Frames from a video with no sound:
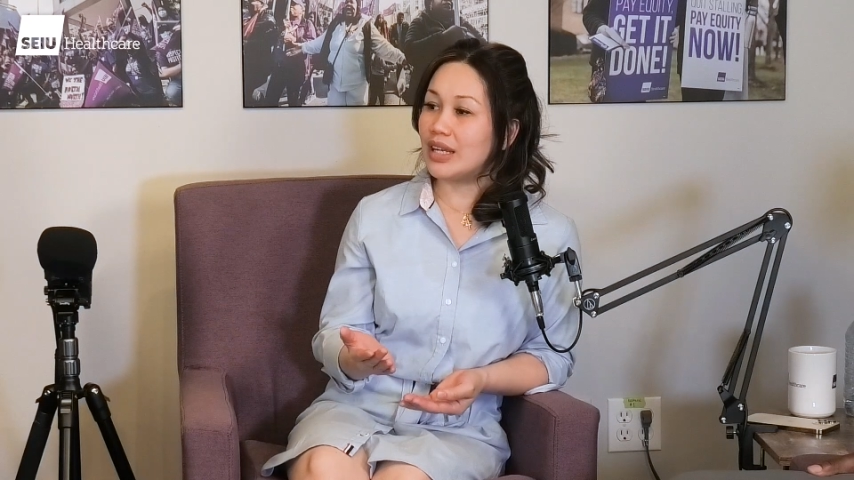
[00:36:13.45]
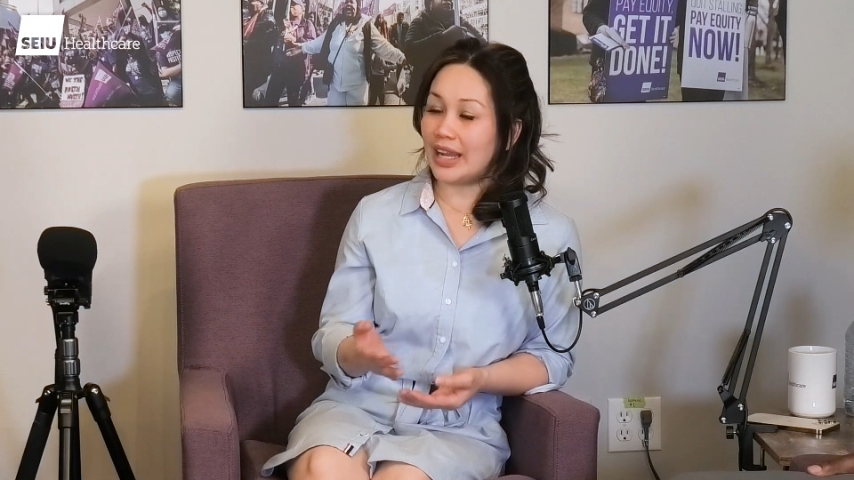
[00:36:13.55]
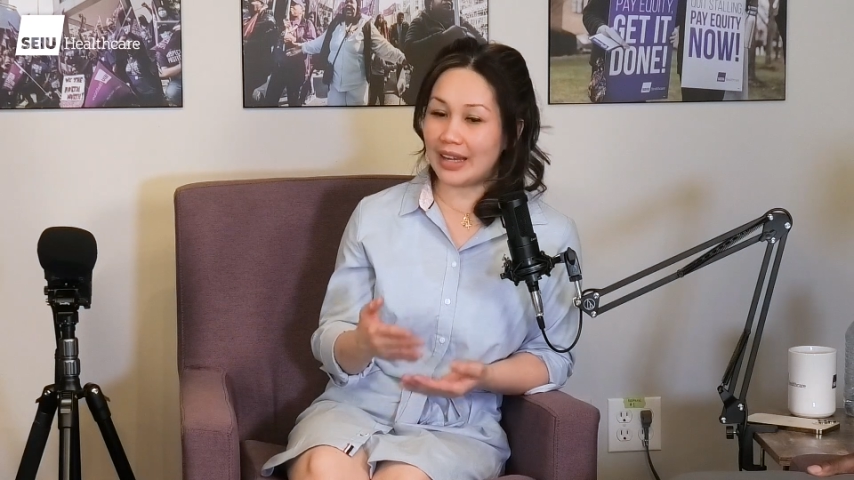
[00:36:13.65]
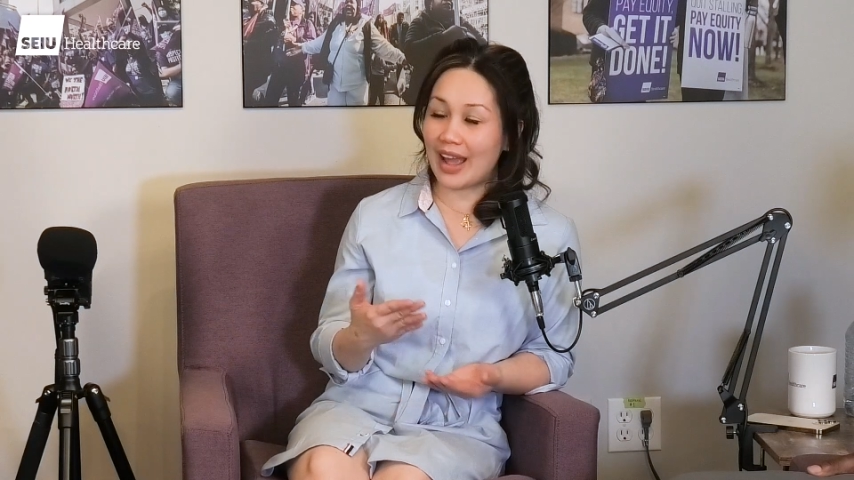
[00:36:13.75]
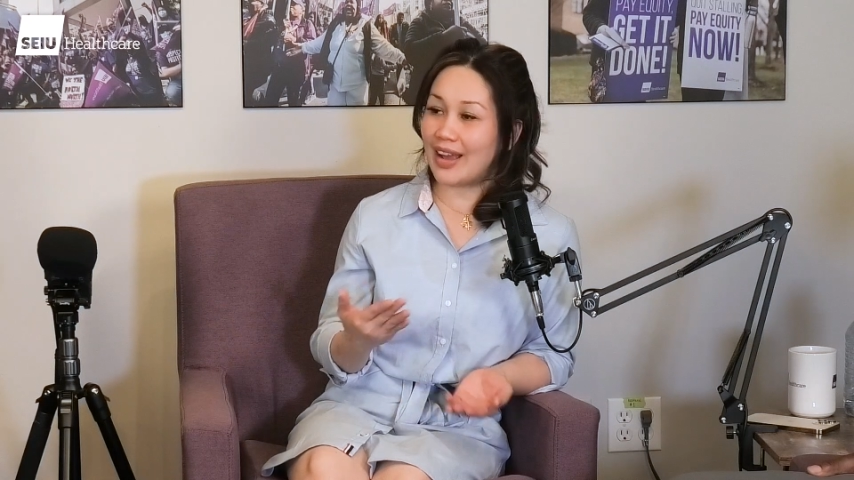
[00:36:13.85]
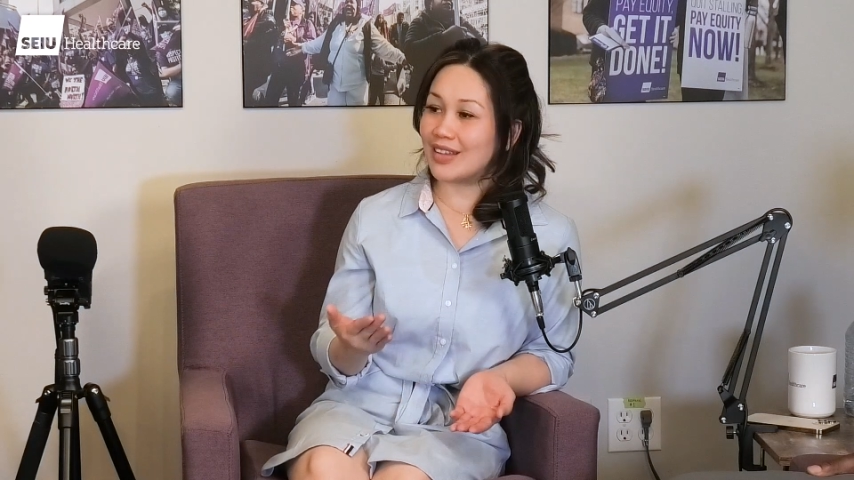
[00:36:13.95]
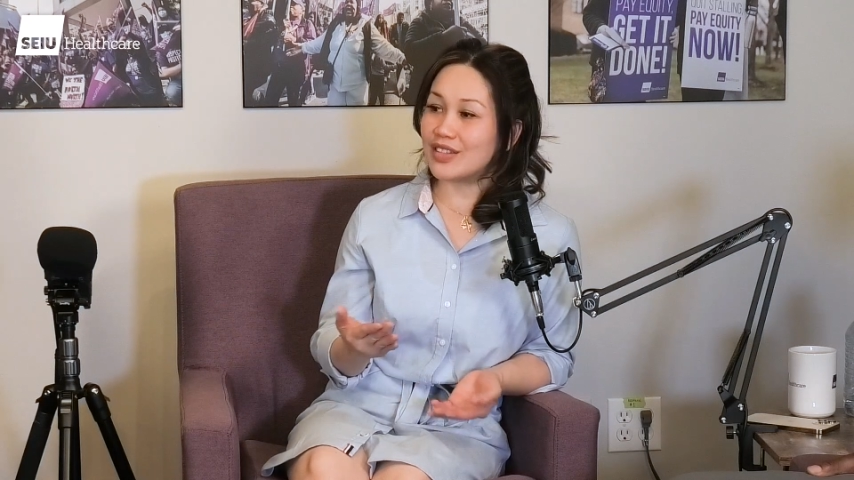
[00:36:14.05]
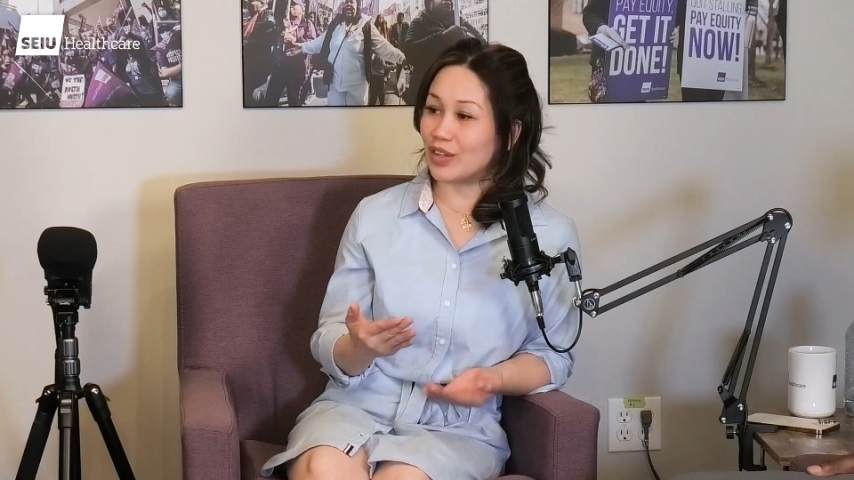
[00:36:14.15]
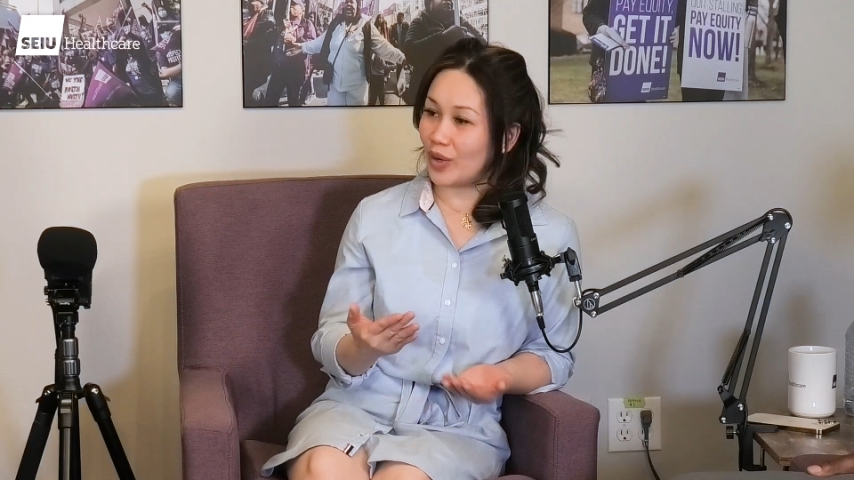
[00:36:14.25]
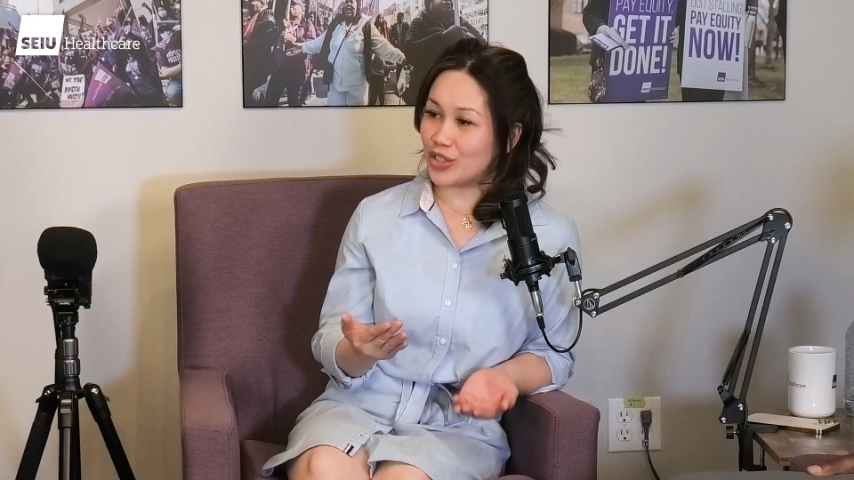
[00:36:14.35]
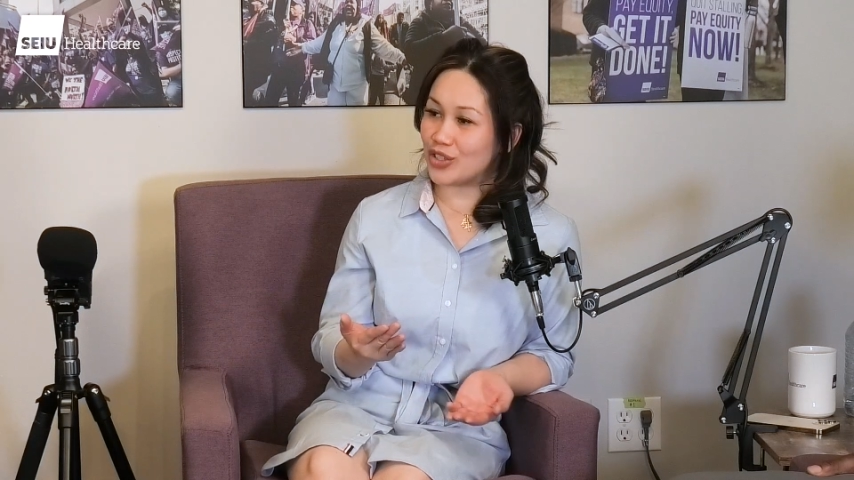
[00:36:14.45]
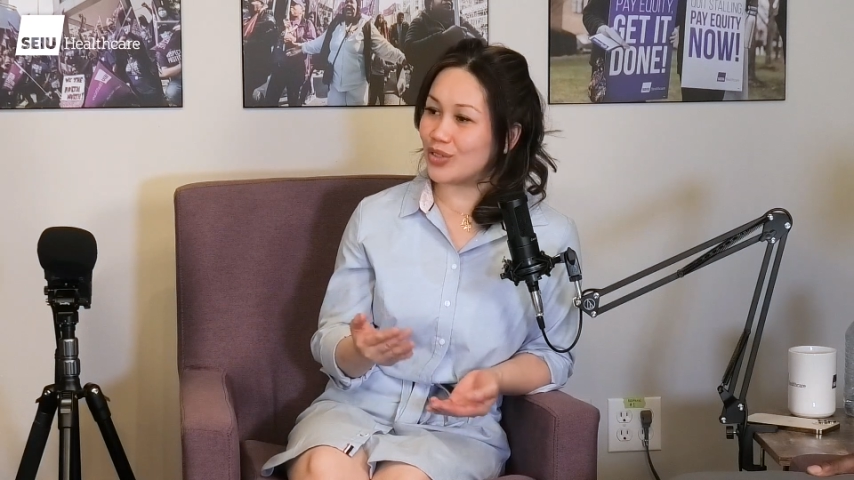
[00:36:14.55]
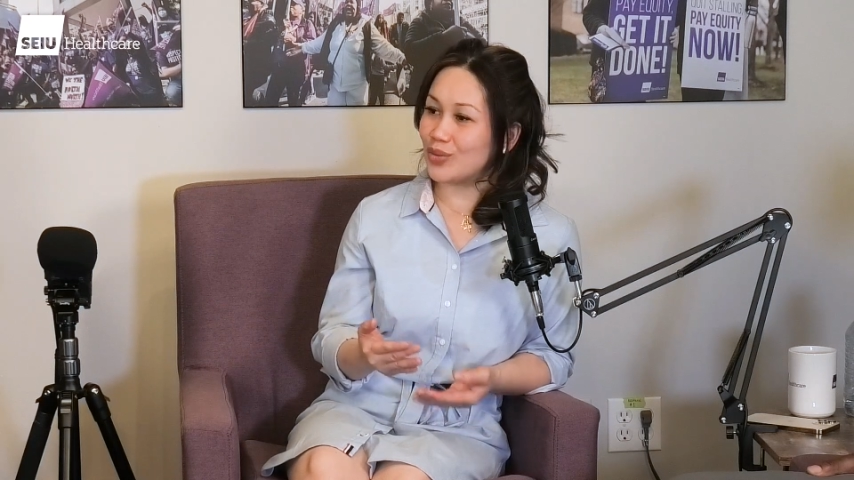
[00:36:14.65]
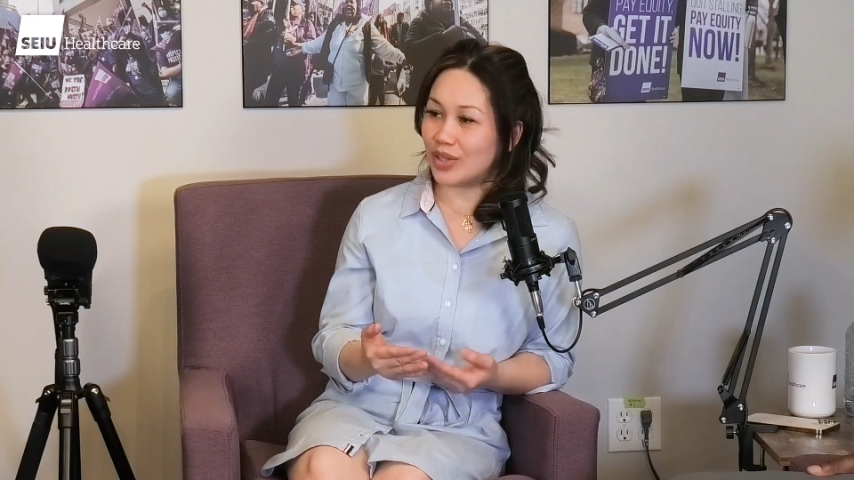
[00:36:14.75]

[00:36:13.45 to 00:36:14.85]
and ask the question,